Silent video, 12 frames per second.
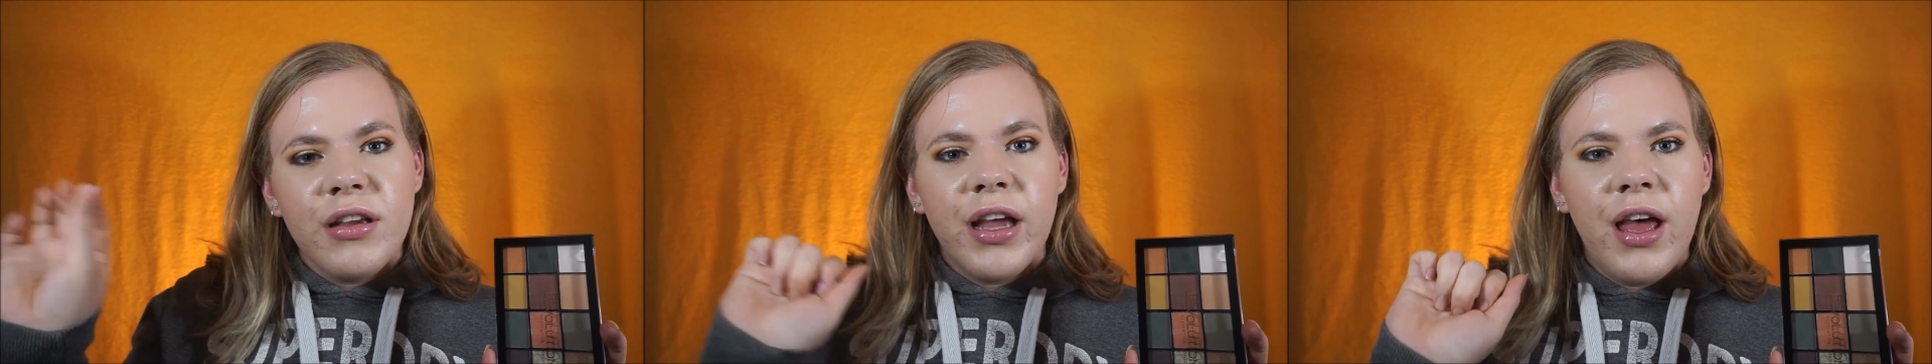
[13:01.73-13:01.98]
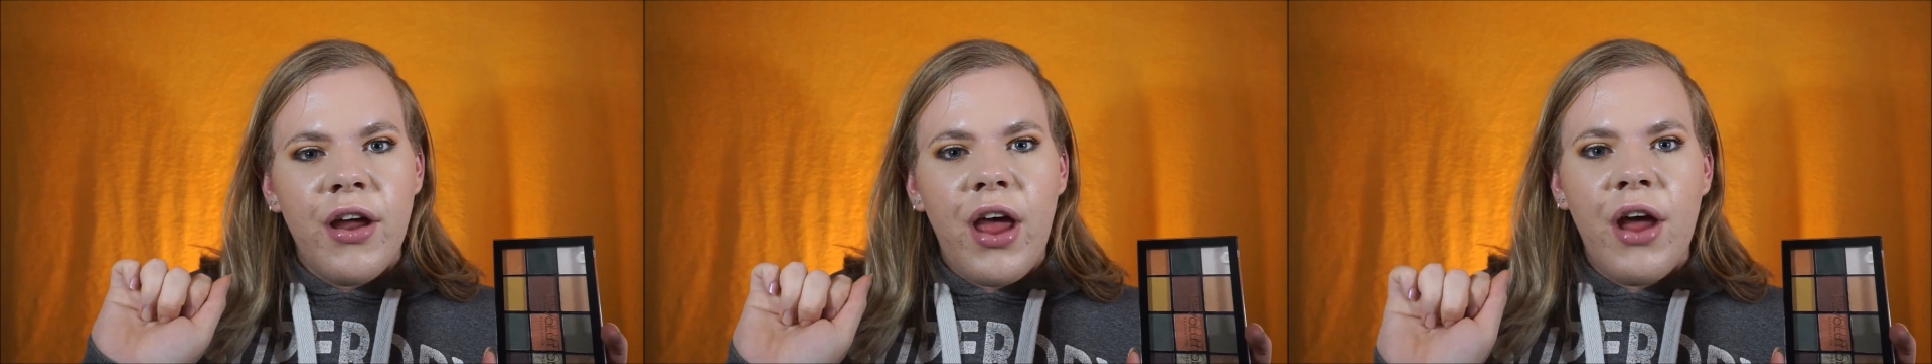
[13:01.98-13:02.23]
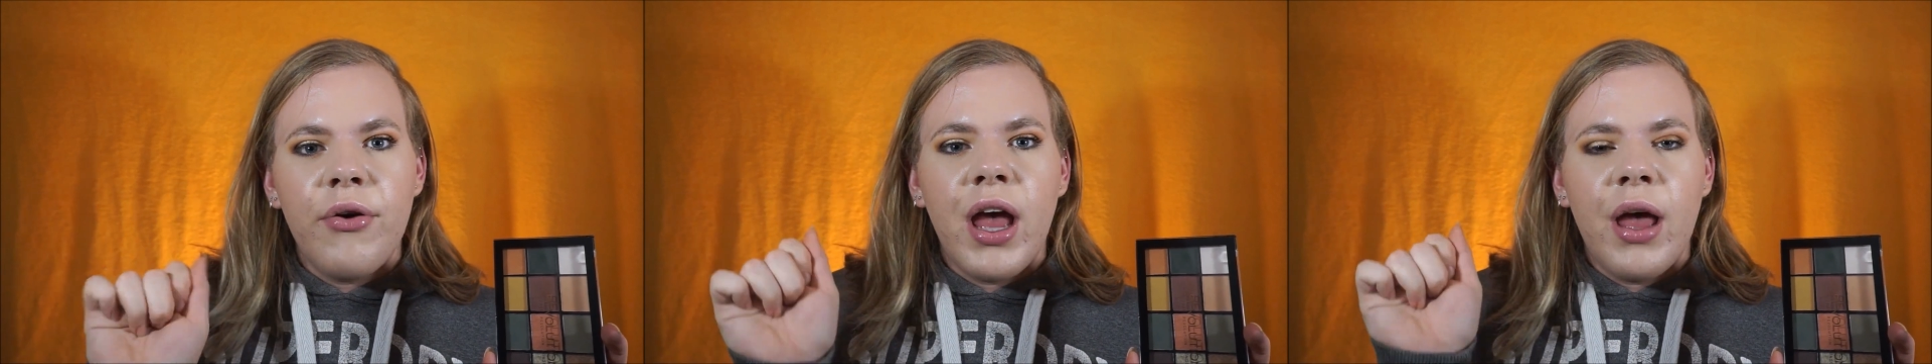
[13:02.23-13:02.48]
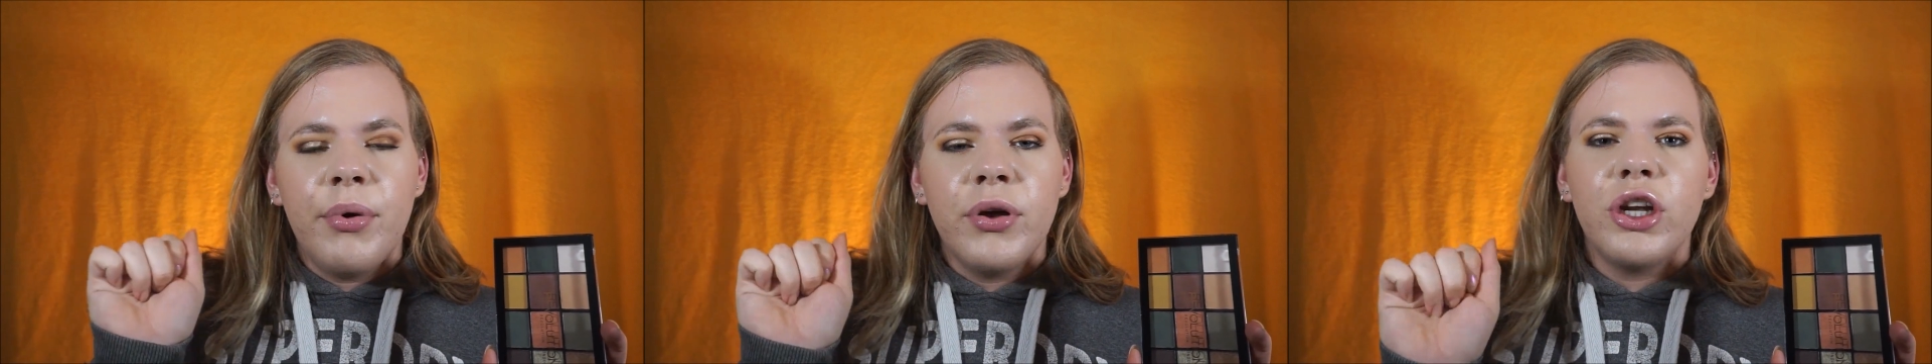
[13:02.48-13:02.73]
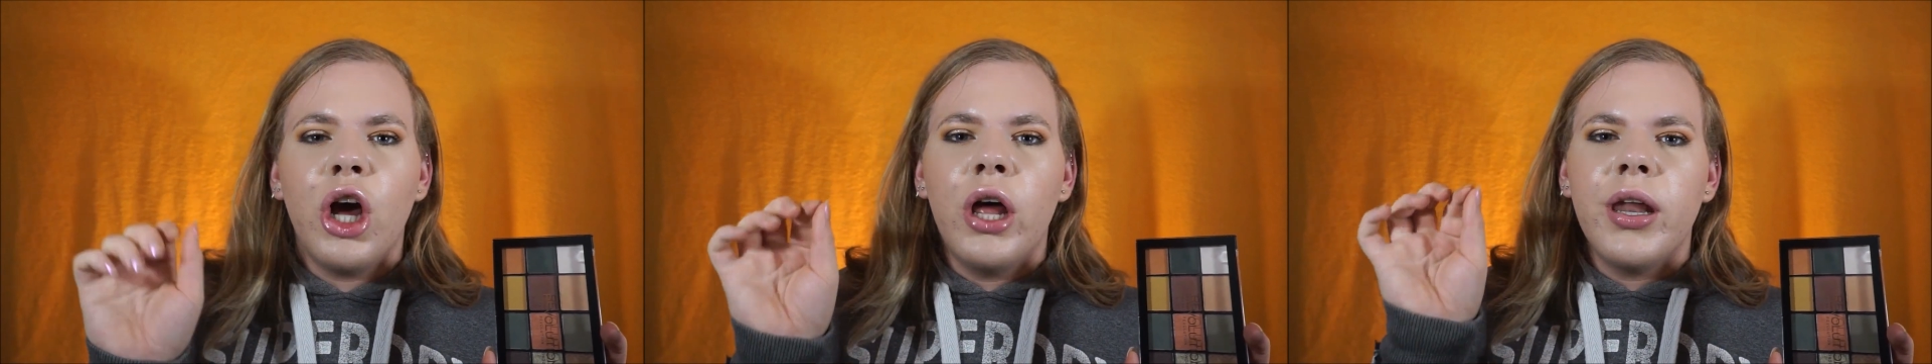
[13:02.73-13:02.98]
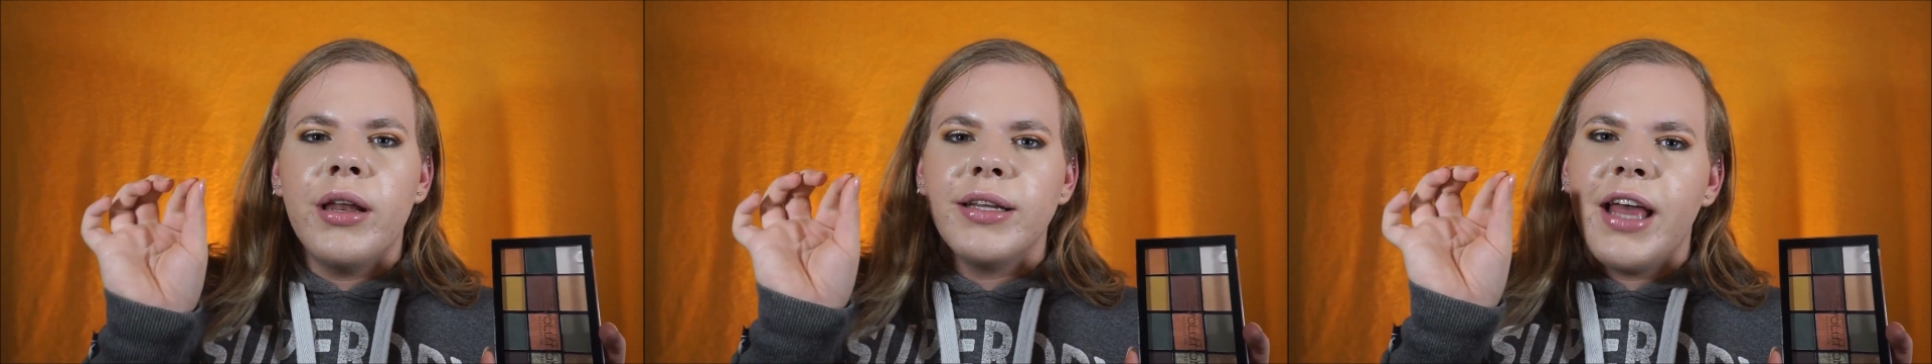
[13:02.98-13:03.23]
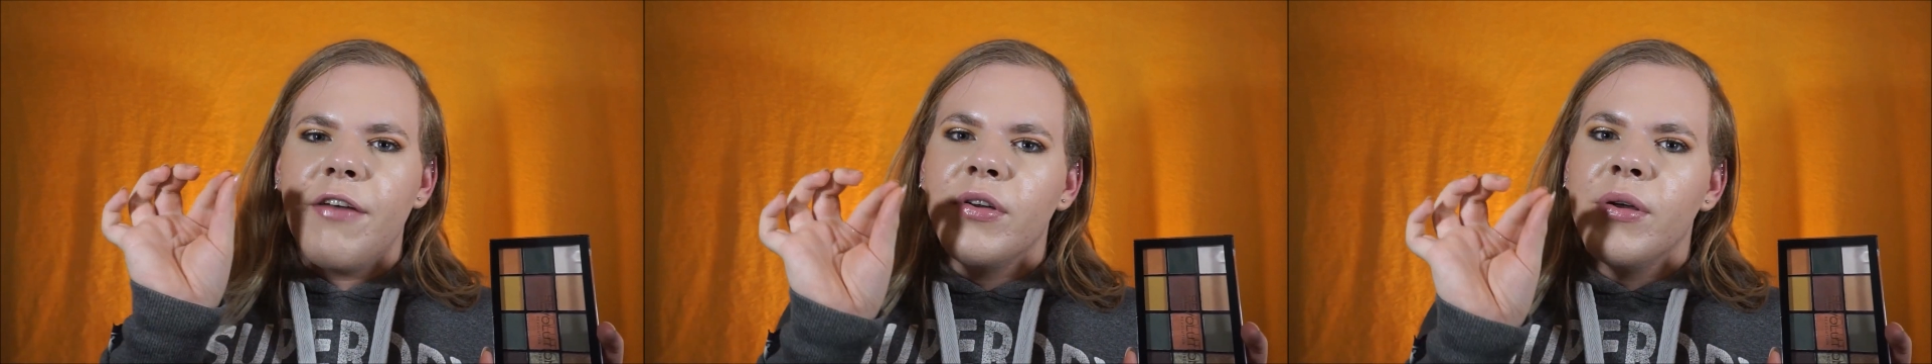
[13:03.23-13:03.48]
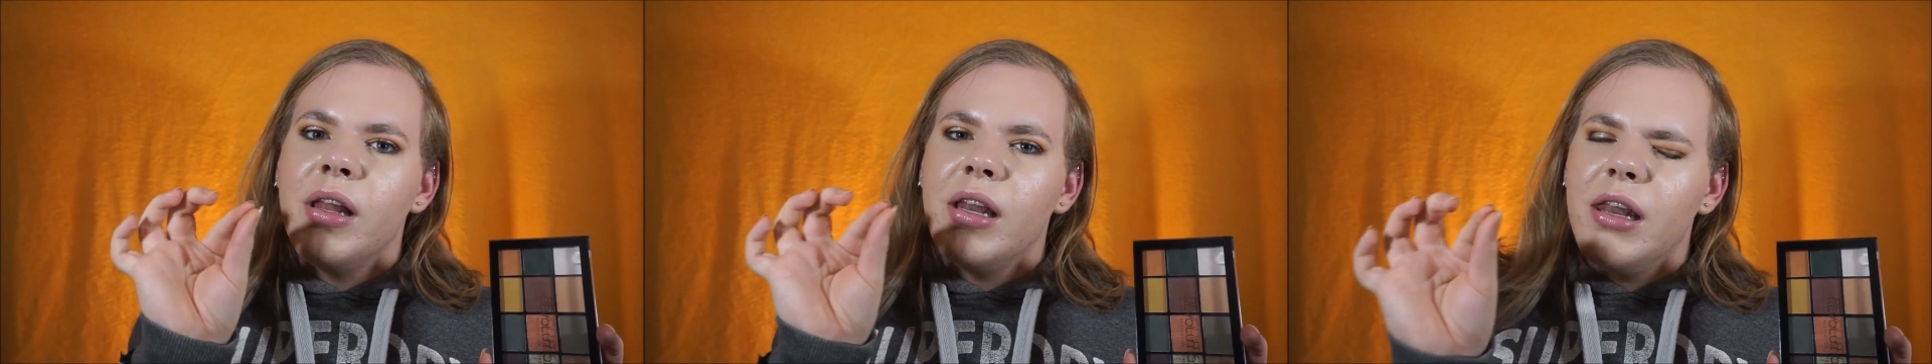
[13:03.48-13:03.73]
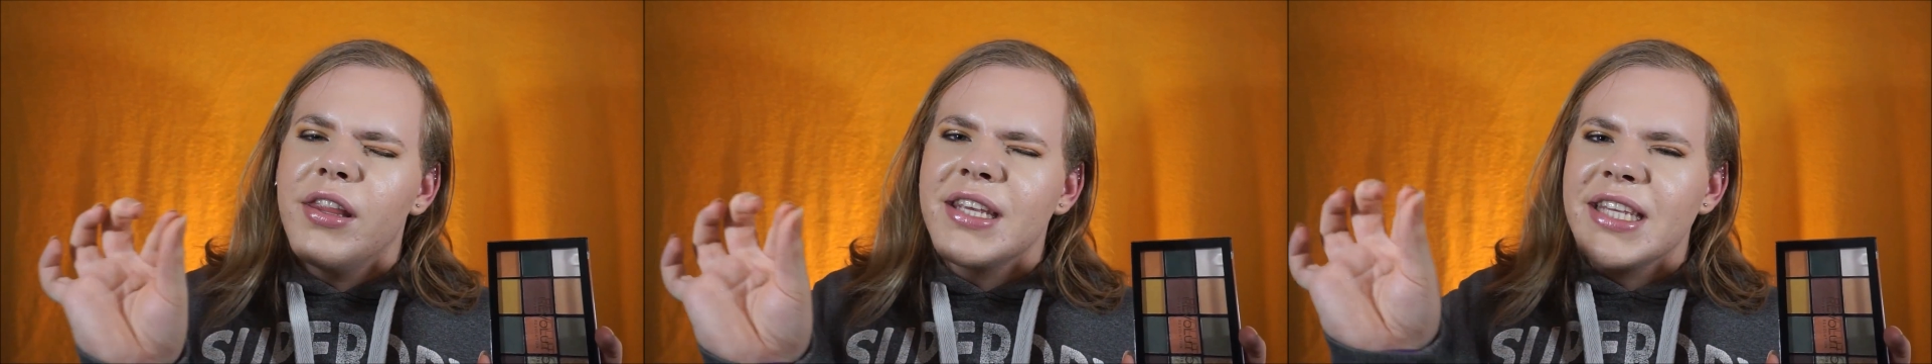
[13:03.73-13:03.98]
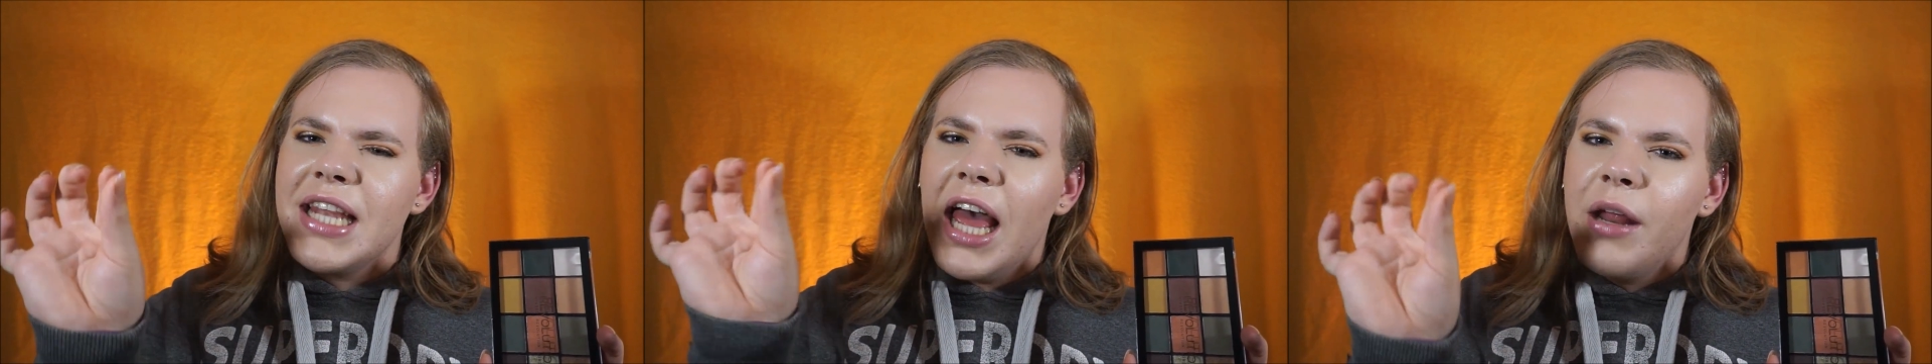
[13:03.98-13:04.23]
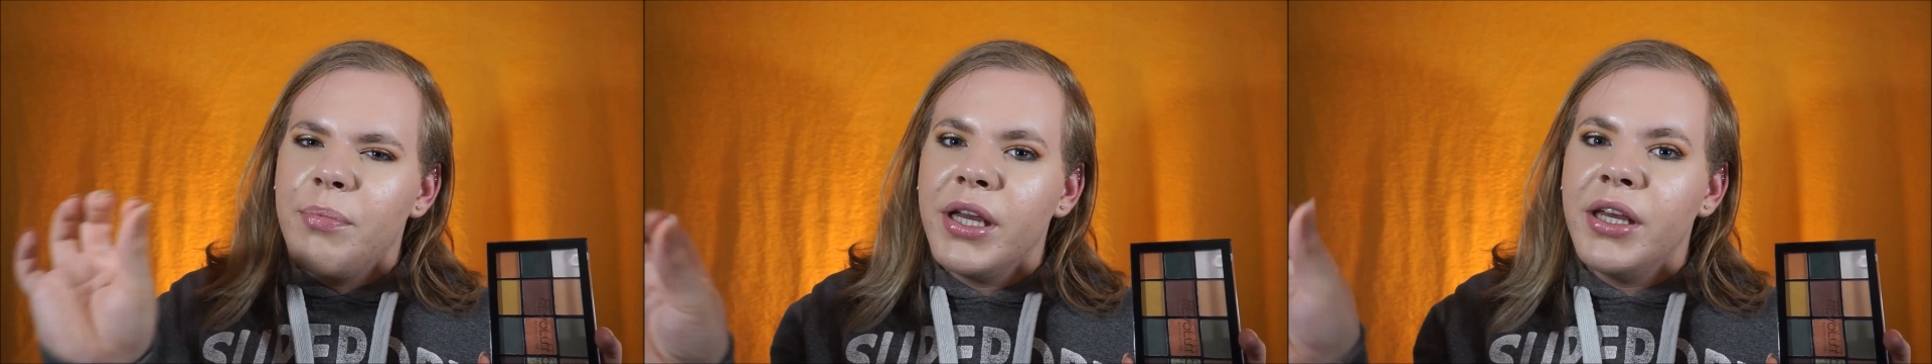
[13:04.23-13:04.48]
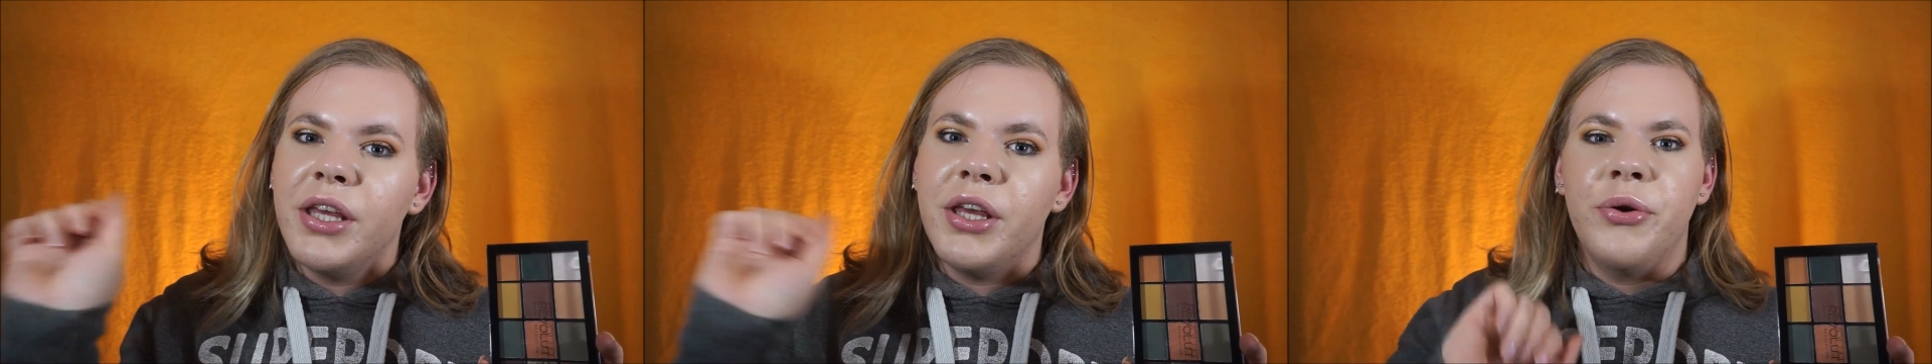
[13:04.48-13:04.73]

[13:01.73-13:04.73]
the area I put it on and gave a slight